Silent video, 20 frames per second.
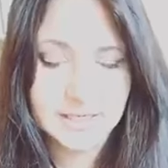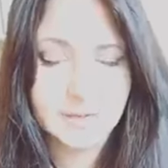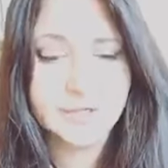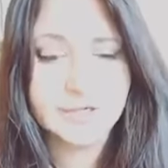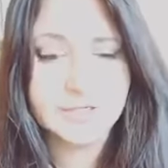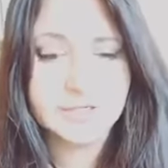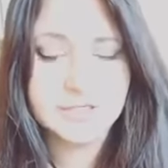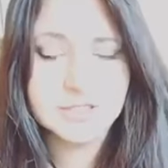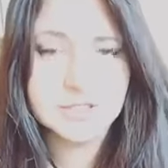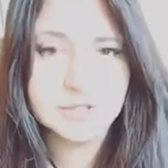
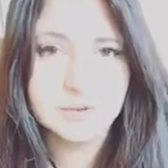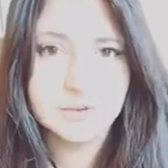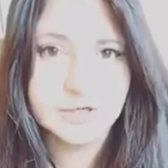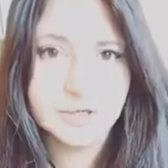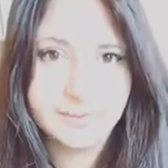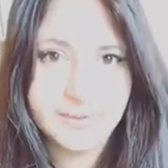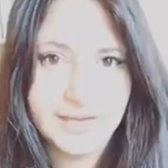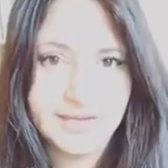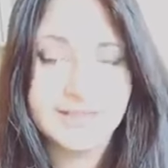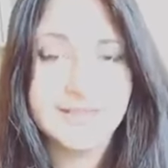going to talk
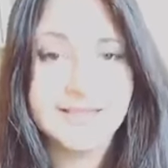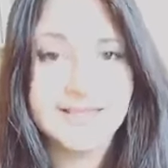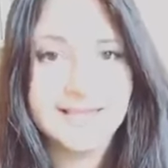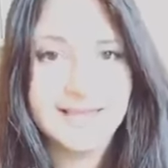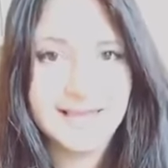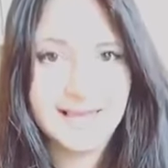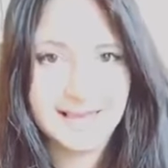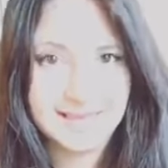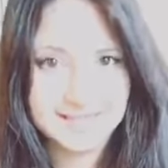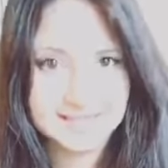about the
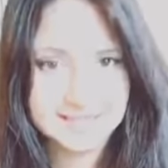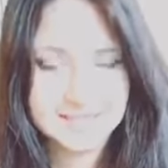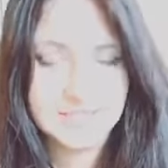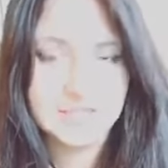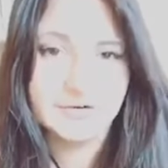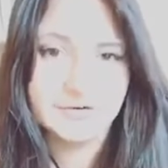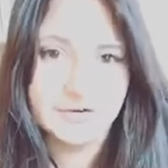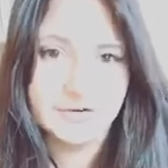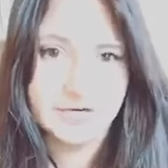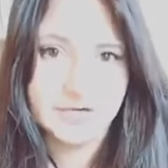
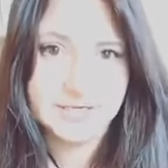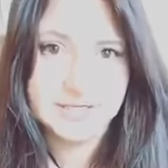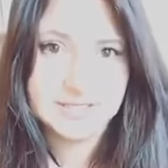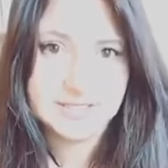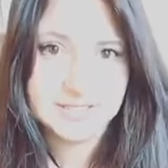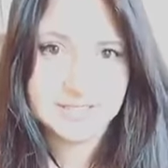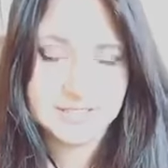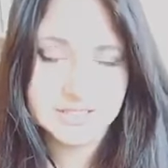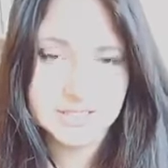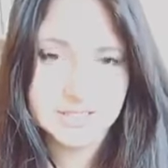
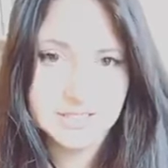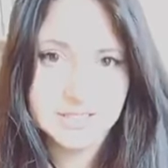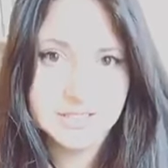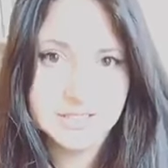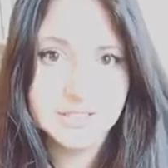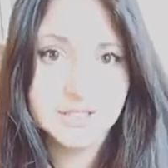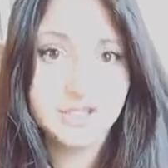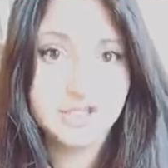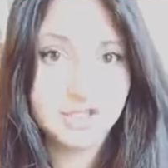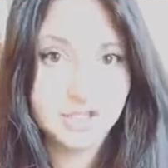Antichrist
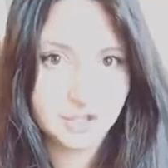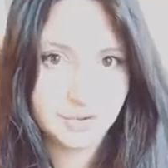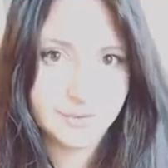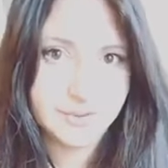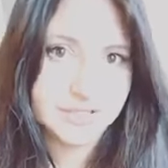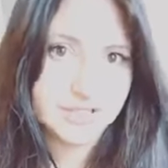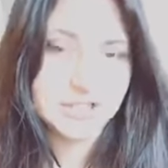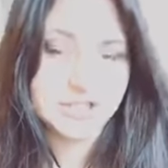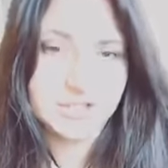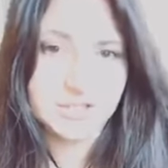
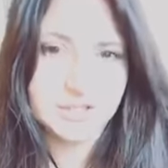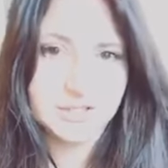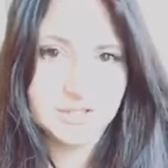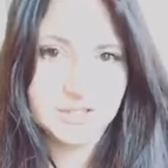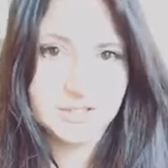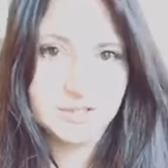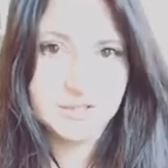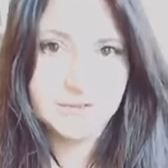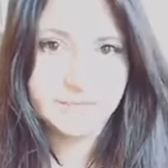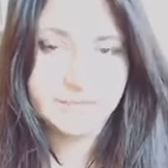Jewish,
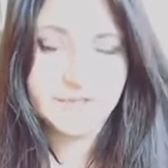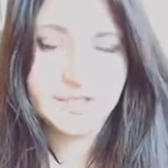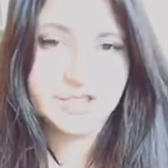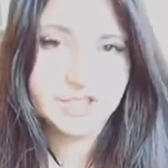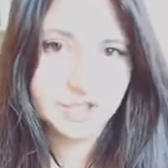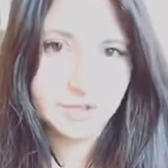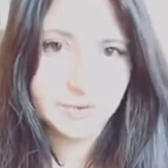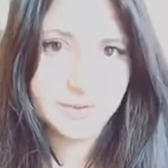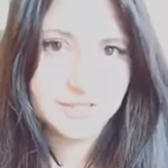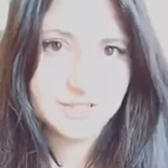the
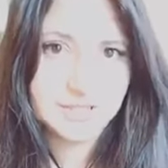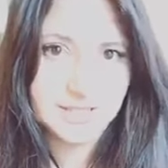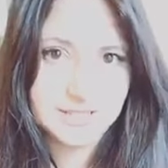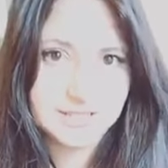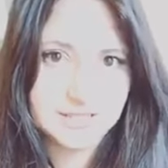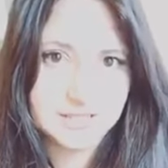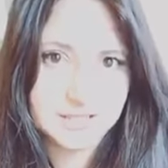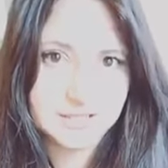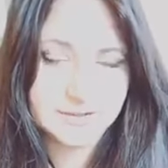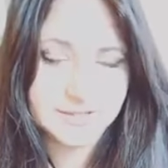Jewish
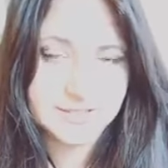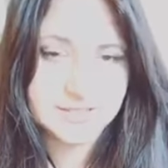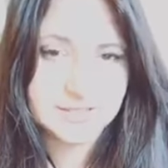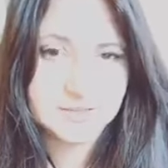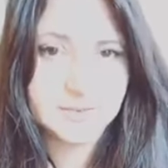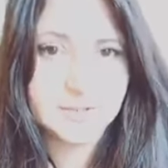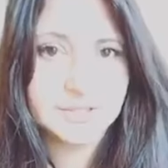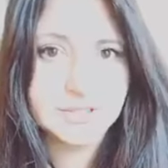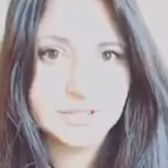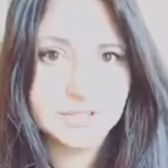Antichrist.
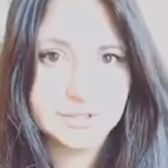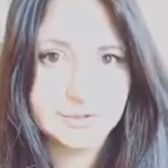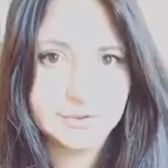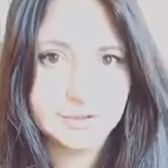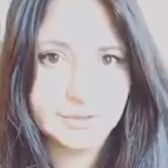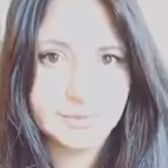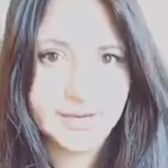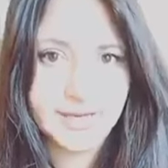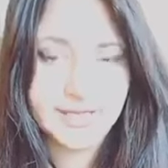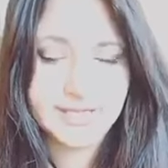I'm going to
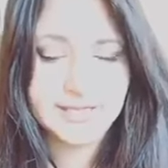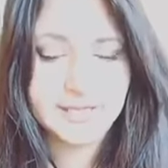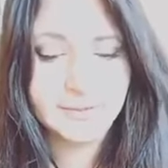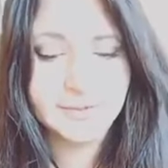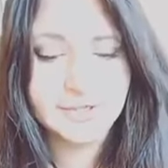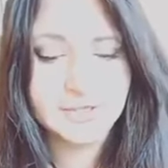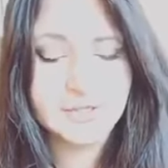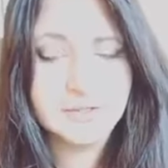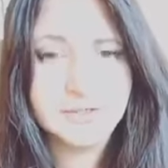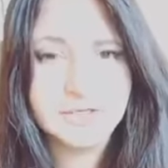talk about that. I'm
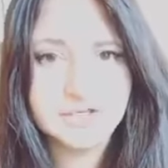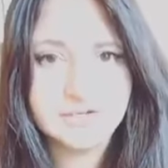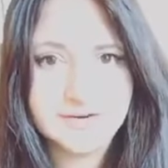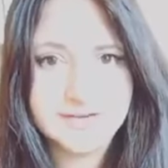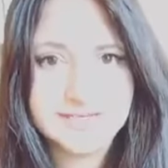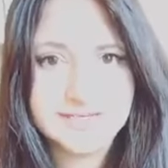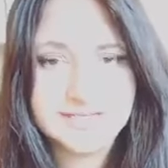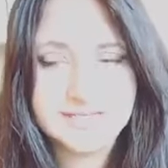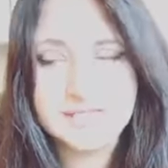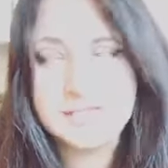going to
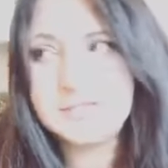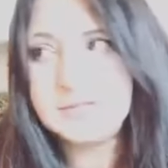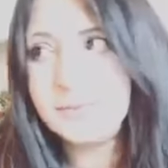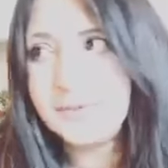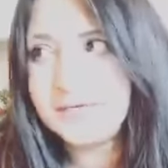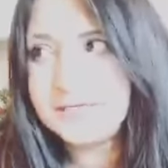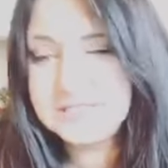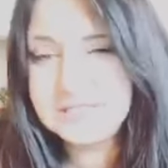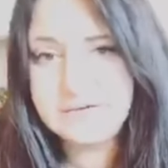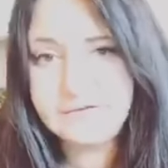address this
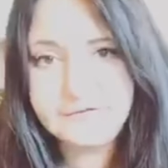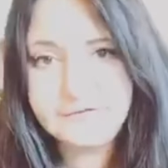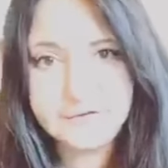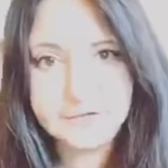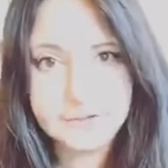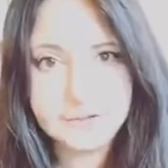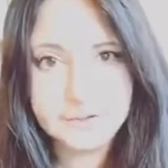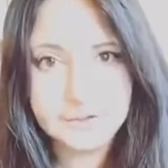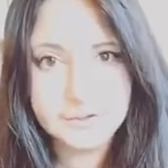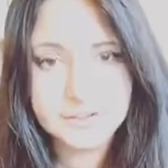once and for
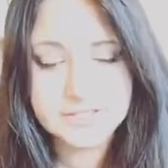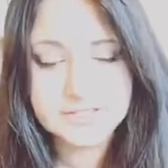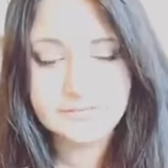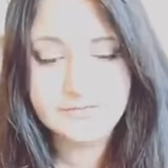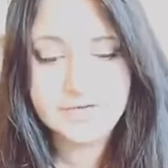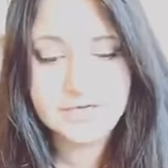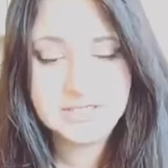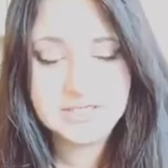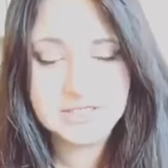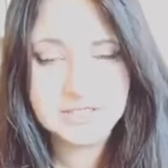all because I'm
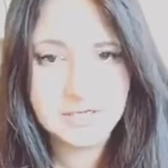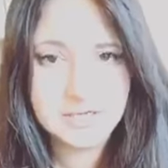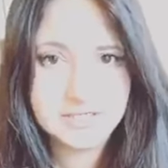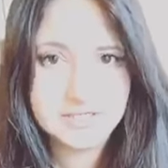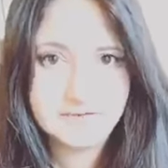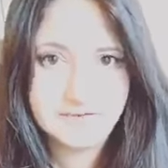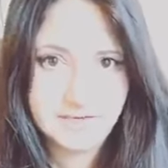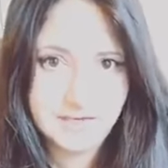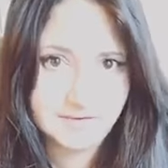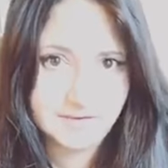really tired
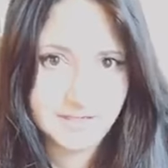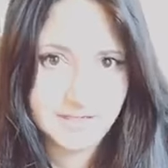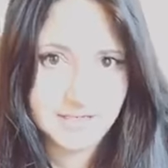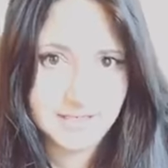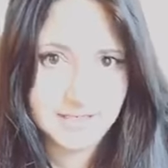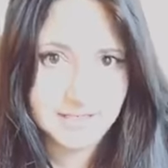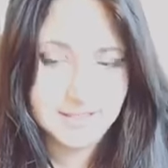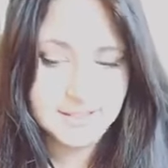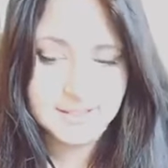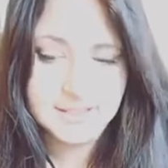of hearing
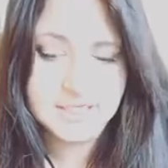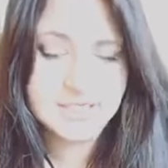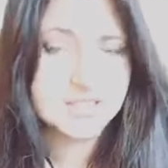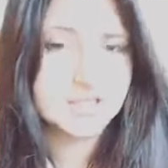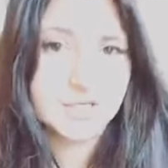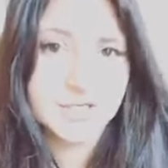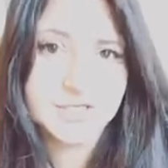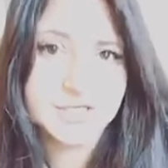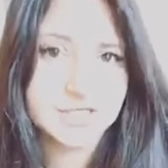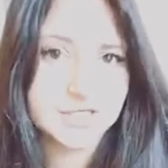it. It's
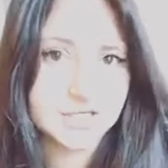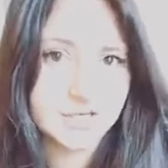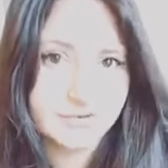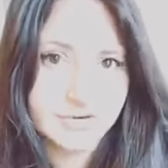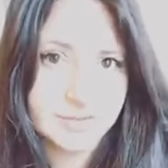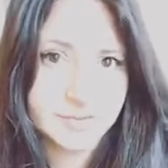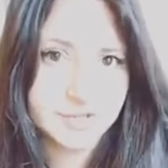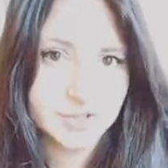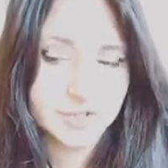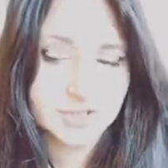not
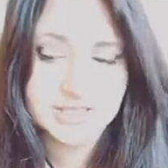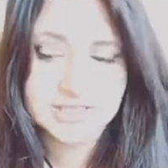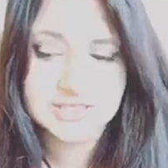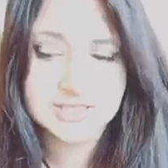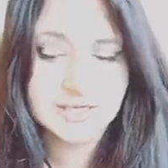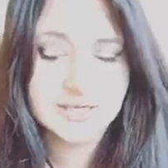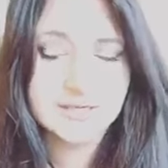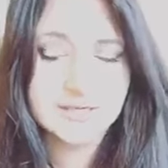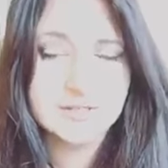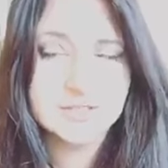scriptural, there's
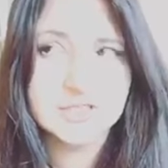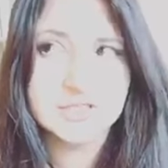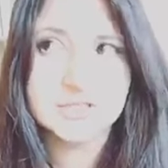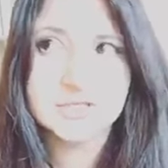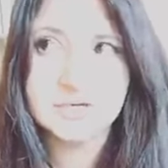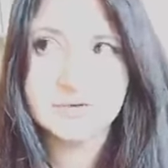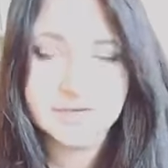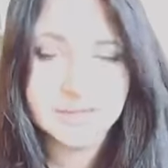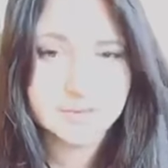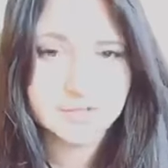no
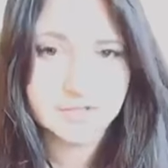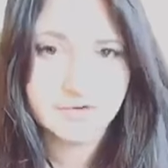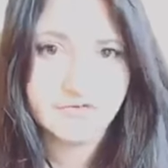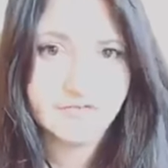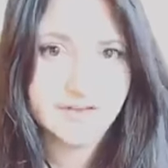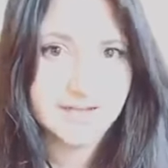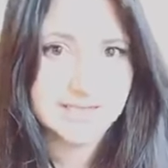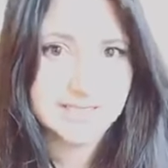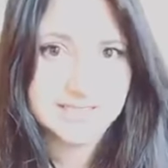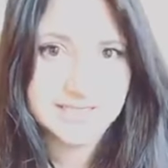scriptural
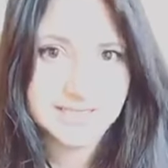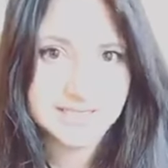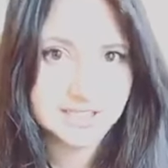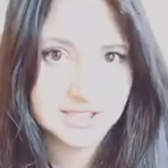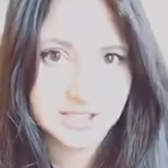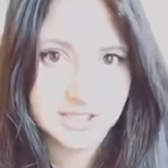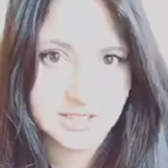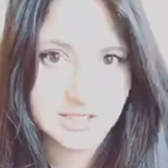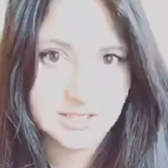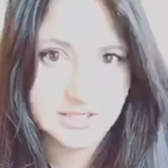
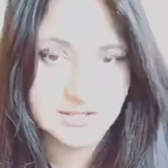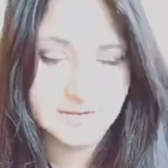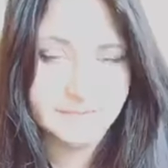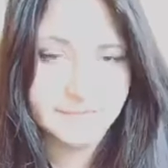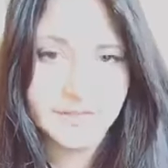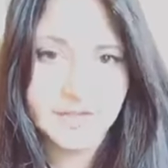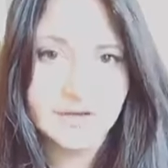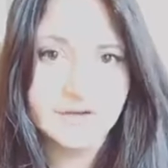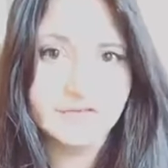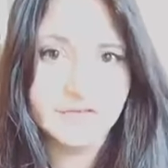foundation
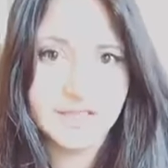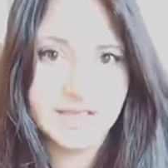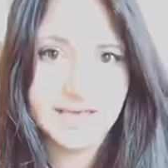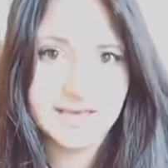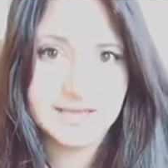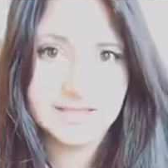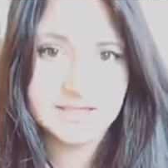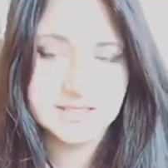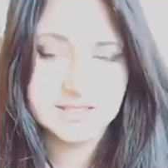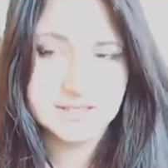for
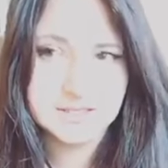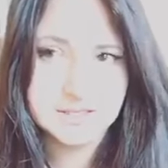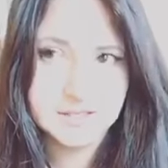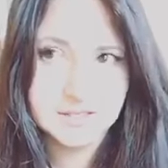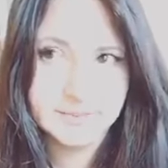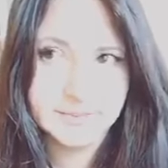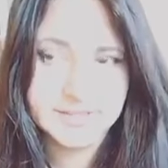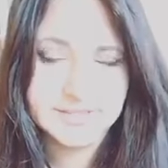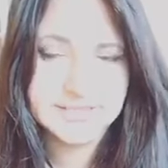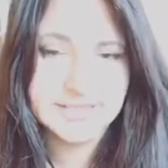that
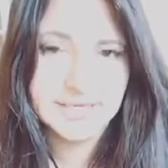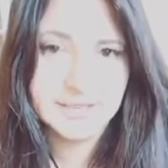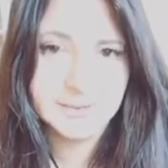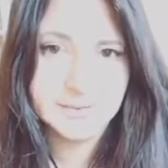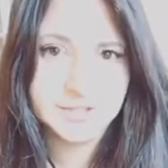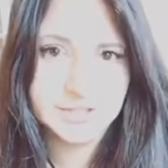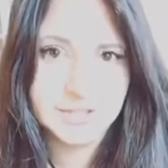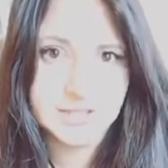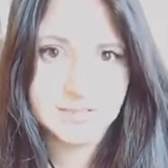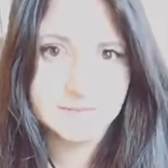
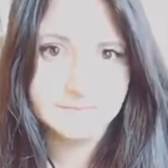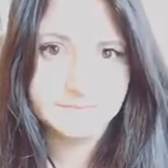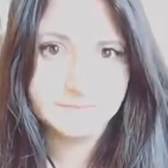perception